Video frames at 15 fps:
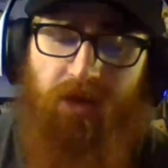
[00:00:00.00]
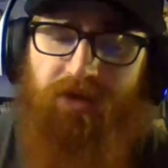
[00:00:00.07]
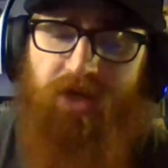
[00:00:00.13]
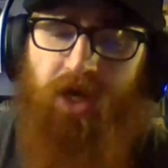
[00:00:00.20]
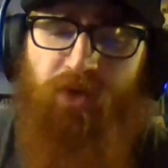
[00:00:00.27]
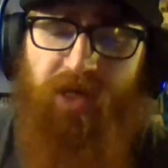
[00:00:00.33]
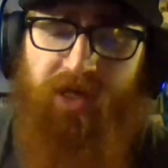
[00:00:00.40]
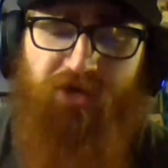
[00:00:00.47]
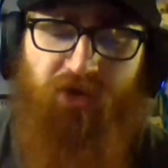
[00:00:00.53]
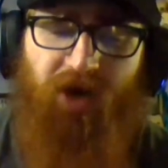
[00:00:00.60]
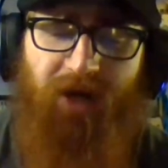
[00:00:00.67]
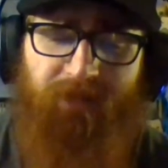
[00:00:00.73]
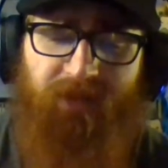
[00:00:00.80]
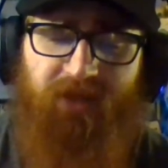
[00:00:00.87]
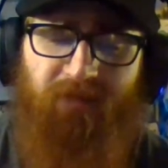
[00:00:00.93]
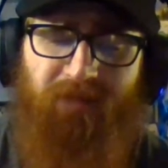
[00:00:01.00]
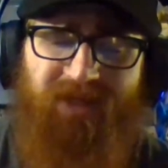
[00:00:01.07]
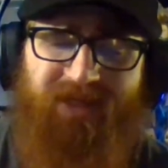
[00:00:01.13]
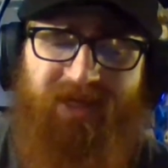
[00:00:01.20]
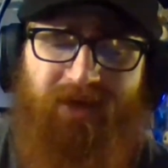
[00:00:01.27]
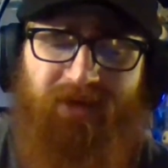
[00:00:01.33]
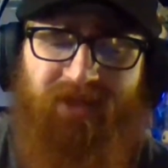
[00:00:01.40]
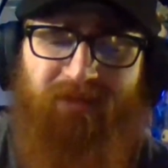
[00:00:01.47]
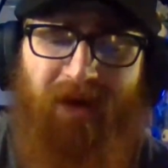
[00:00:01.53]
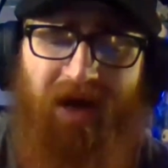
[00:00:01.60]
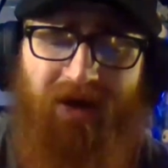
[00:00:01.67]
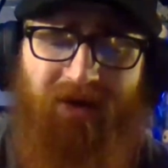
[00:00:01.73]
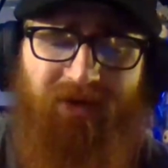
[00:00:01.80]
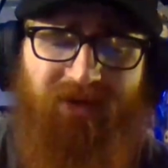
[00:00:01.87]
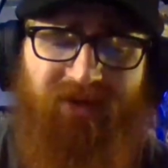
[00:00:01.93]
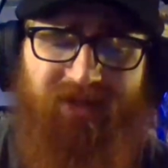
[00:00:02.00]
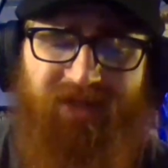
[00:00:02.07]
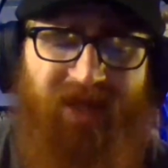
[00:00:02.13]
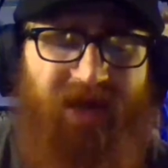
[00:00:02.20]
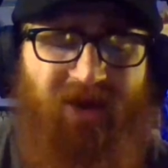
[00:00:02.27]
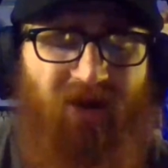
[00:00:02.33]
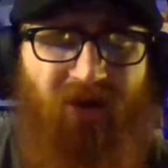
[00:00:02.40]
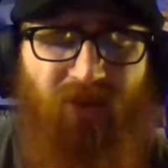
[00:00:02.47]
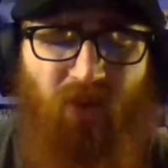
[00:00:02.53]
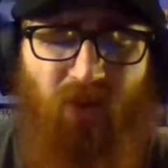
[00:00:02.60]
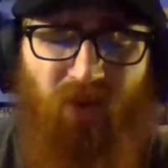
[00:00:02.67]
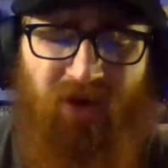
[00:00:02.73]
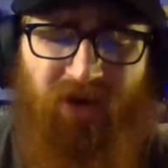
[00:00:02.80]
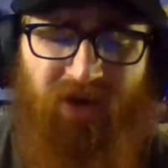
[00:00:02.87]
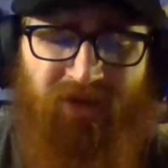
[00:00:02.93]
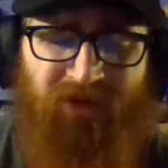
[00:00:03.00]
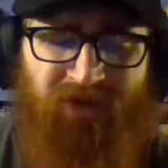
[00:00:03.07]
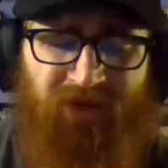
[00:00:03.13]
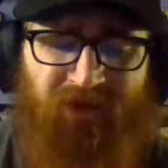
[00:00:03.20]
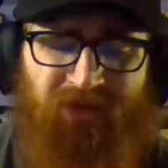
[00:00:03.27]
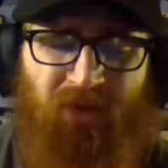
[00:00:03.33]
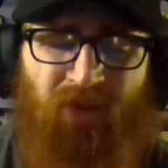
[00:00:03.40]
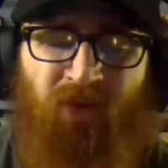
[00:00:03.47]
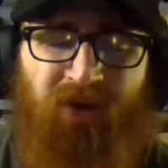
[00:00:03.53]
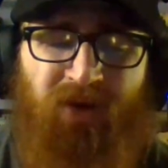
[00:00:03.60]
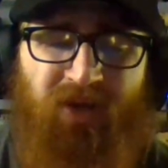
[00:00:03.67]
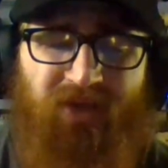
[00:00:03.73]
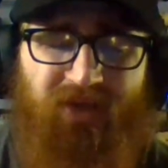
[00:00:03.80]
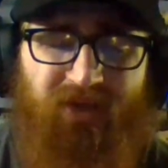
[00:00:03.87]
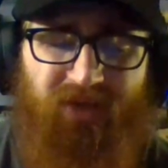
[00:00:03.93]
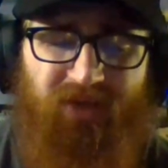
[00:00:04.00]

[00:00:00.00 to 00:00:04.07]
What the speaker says: Tony drops him and tells Miles that they aren't warriors, they're tourists.